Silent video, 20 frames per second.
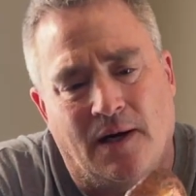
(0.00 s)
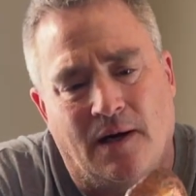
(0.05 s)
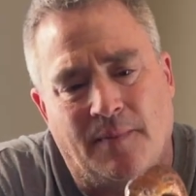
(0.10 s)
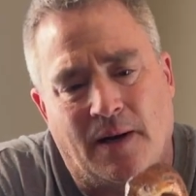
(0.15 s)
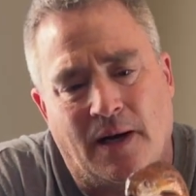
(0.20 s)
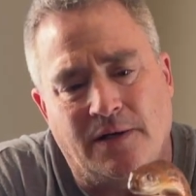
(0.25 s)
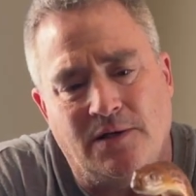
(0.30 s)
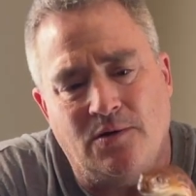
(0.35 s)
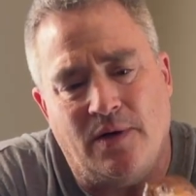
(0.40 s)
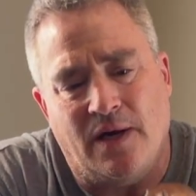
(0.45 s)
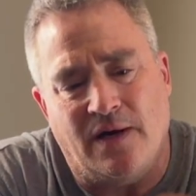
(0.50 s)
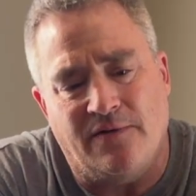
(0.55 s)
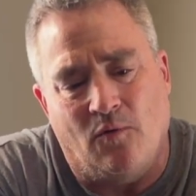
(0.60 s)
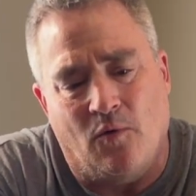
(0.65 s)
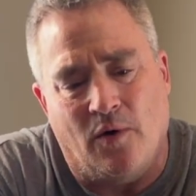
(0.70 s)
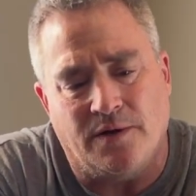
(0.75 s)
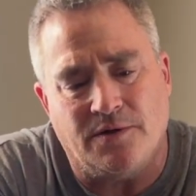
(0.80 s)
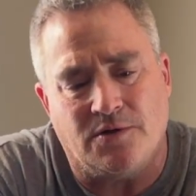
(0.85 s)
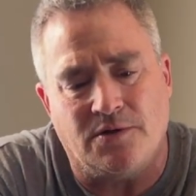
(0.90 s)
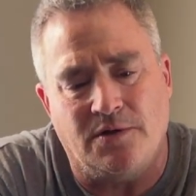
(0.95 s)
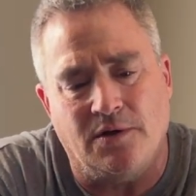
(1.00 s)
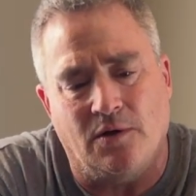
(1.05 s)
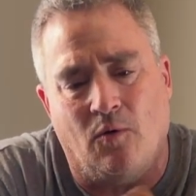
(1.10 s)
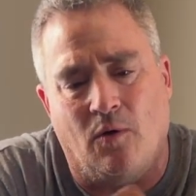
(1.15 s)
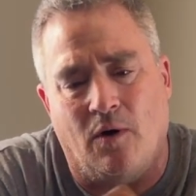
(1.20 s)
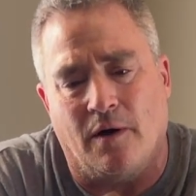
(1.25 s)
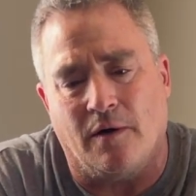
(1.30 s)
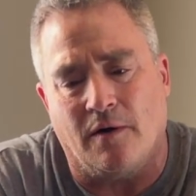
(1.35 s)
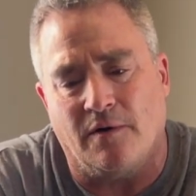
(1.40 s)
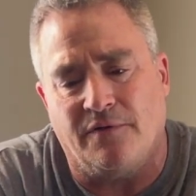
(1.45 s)
I do have one
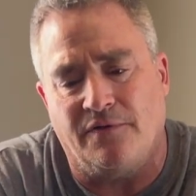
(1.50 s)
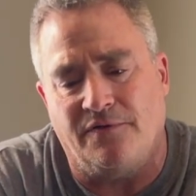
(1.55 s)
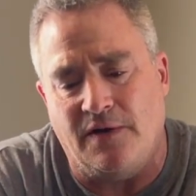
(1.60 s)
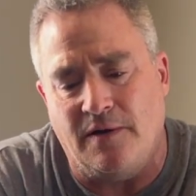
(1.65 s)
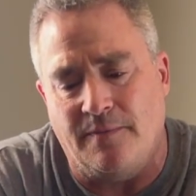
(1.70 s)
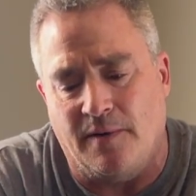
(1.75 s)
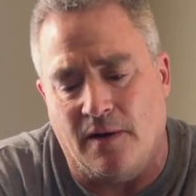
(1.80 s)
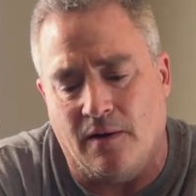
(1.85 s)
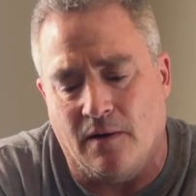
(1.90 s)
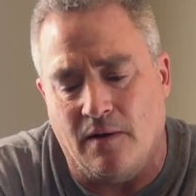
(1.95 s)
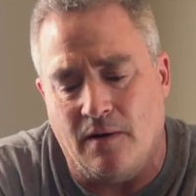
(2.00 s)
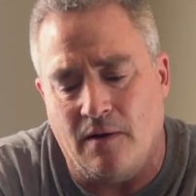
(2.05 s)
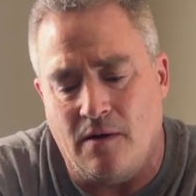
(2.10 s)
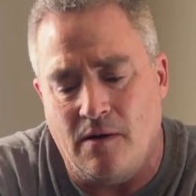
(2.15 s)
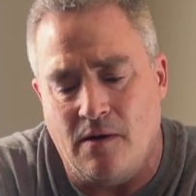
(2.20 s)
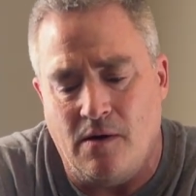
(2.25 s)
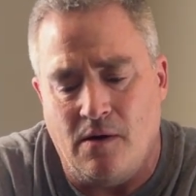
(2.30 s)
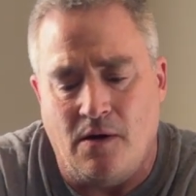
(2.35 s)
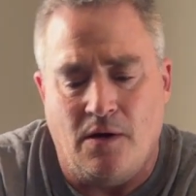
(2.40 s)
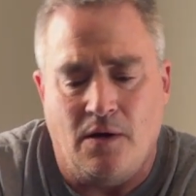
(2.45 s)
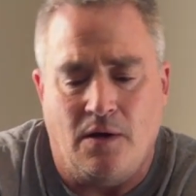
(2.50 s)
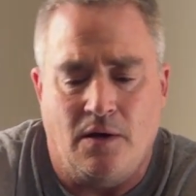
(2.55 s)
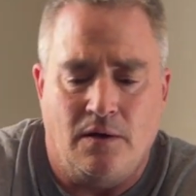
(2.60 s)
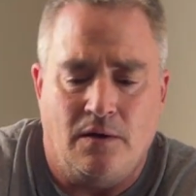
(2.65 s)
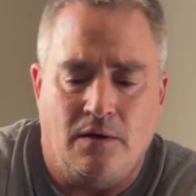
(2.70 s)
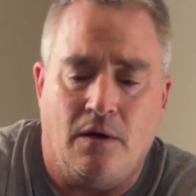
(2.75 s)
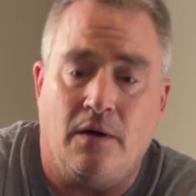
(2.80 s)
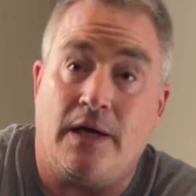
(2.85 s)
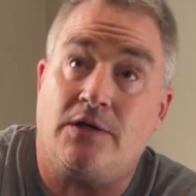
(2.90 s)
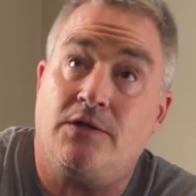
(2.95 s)
Stillwater female,
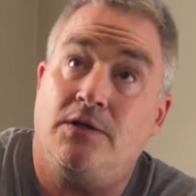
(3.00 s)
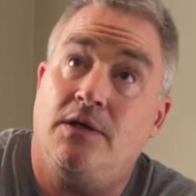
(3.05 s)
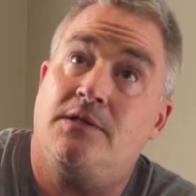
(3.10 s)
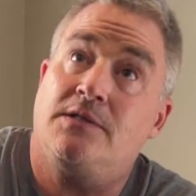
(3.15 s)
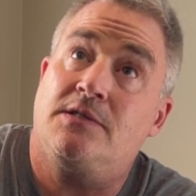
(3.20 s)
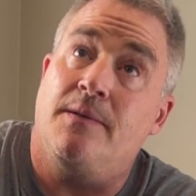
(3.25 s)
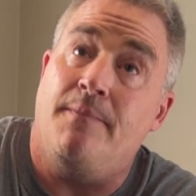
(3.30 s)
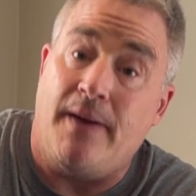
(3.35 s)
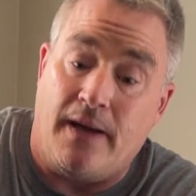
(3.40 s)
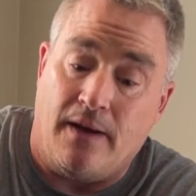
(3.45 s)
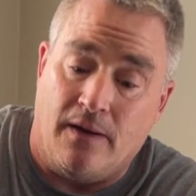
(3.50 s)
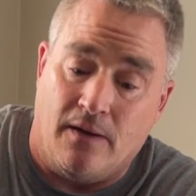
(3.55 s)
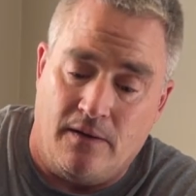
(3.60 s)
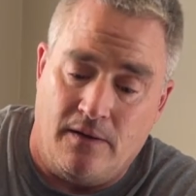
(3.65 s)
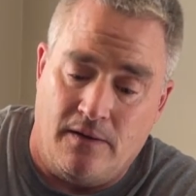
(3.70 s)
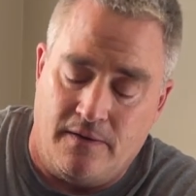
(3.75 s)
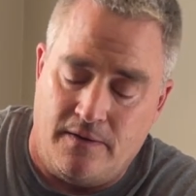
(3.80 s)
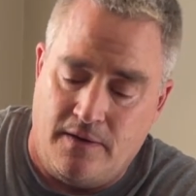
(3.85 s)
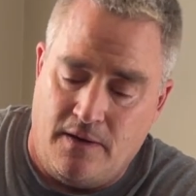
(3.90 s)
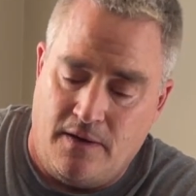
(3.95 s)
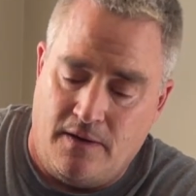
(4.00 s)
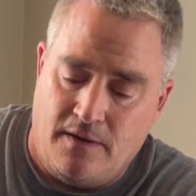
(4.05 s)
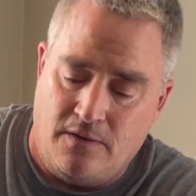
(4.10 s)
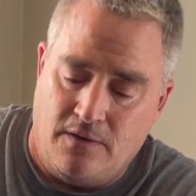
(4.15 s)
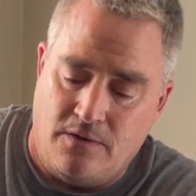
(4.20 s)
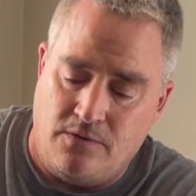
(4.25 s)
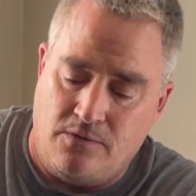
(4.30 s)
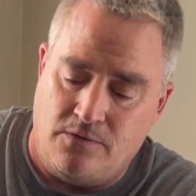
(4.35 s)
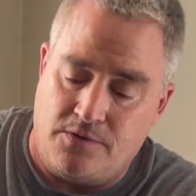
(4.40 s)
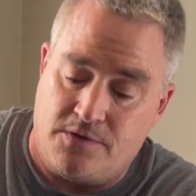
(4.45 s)
well actually it's the male,
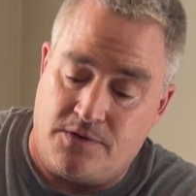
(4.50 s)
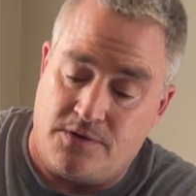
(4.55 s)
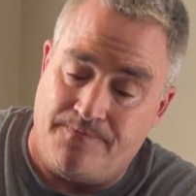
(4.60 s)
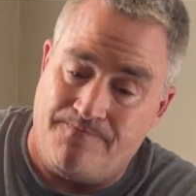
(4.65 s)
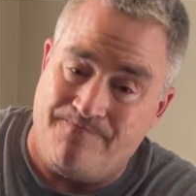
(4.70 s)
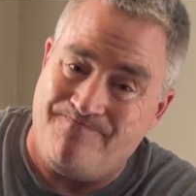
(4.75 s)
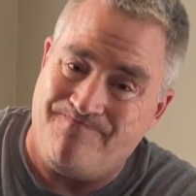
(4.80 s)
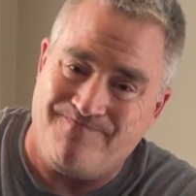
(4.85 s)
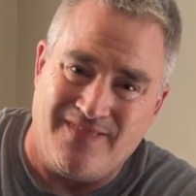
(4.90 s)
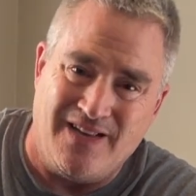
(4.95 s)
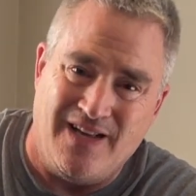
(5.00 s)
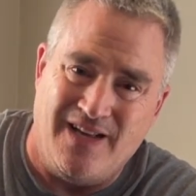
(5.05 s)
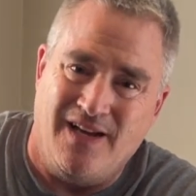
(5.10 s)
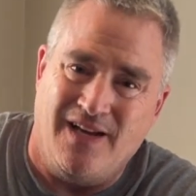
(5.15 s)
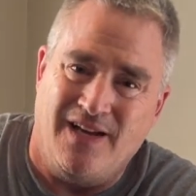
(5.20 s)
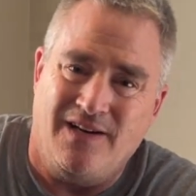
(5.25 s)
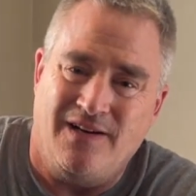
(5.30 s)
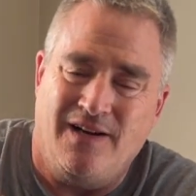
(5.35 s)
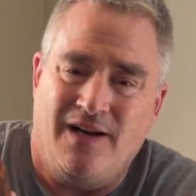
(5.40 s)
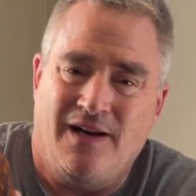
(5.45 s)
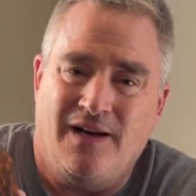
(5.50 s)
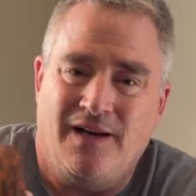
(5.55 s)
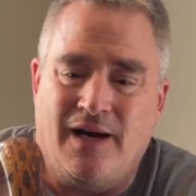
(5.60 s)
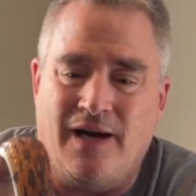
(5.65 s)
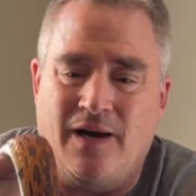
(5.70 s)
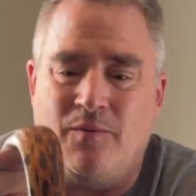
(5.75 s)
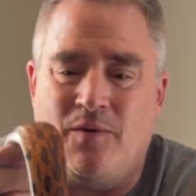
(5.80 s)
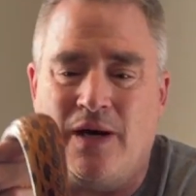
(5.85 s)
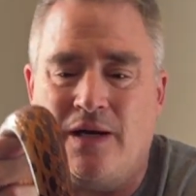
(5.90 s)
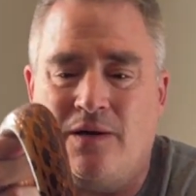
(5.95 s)
who's,
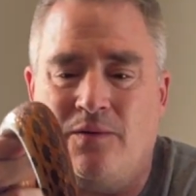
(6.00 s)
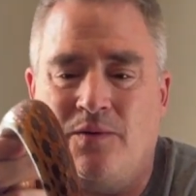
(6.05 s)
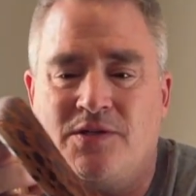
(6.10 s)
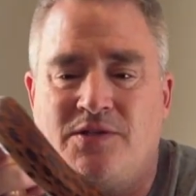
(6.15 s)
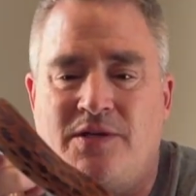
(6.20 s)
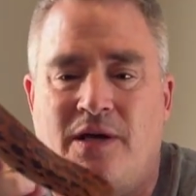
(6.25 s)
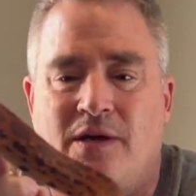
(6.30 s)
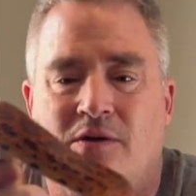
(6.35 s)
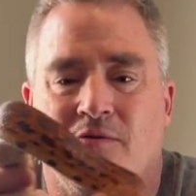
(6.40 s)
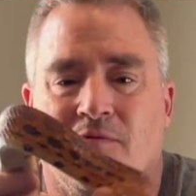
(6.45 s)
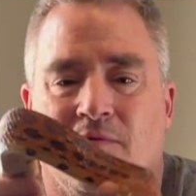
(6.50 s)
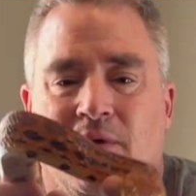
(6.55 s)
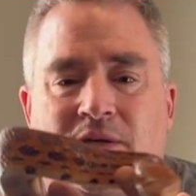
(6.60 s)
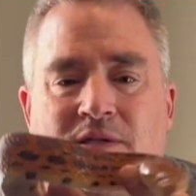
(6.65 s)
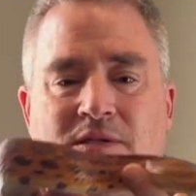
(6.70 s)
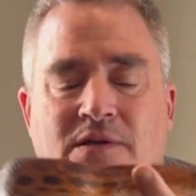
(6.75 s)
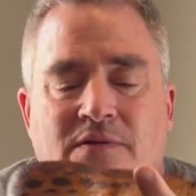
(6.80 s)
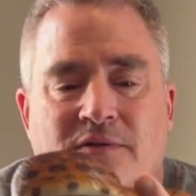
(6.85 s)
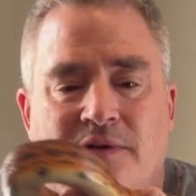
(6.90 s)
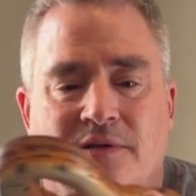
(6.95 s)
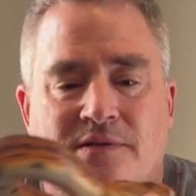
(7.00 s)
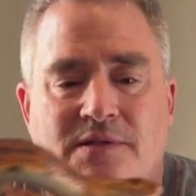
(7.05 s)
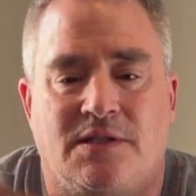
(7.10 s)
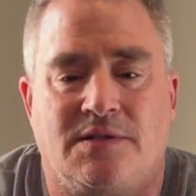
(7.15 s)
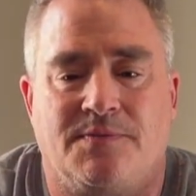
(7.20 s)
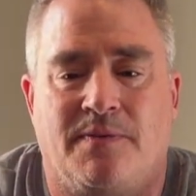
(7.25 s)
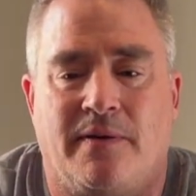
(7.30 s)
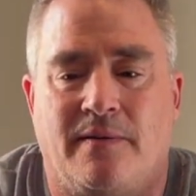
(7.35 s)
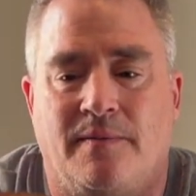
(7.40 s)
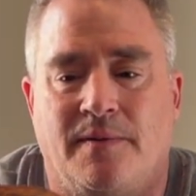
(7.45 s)
I don't want to say aggressive because that's
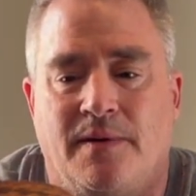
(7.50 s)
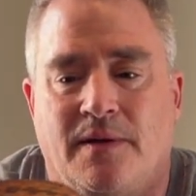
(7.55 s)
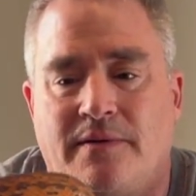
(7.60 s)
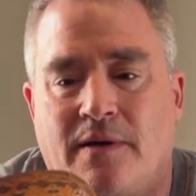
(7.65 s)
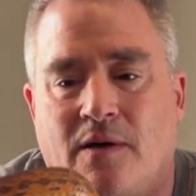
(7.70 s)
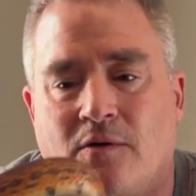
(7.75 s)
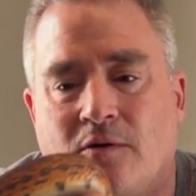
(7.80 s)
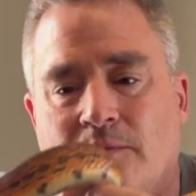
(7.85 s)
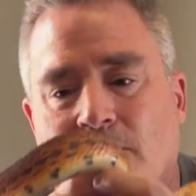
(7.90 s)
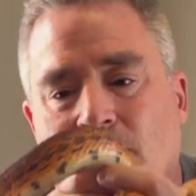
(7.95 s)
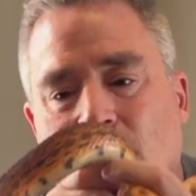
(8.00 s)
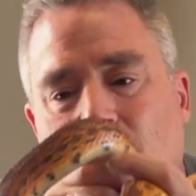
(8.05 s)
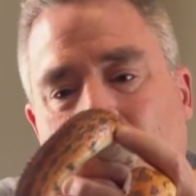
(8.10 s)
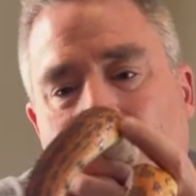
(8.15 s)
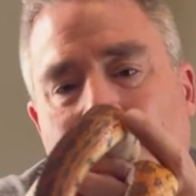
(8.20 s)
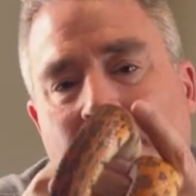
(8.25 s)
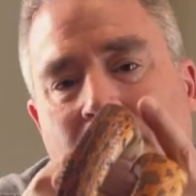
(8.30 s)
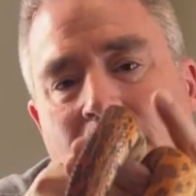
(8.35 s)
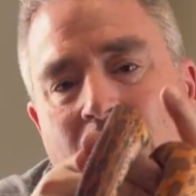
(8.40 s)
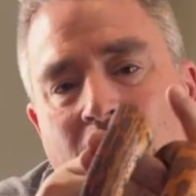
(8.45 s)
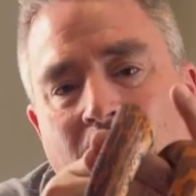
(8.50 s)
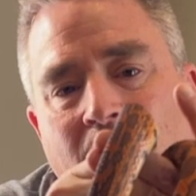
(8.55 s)
probably a terrible word.